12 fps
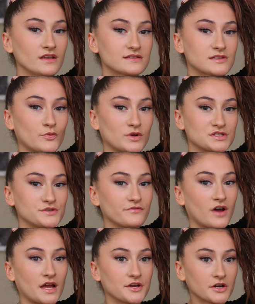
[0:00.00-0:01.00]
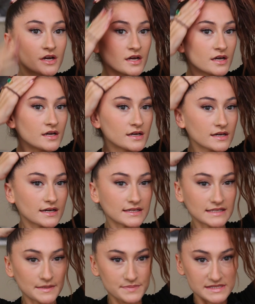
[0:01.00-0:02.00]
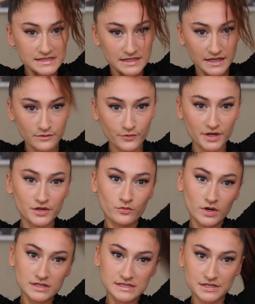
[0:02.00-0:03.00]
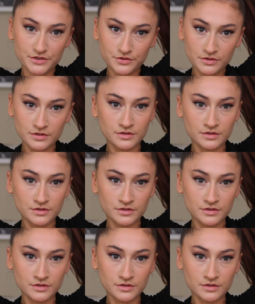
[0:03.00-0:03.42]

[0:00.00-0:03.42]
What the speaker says: So once you've got your clips in where you want to,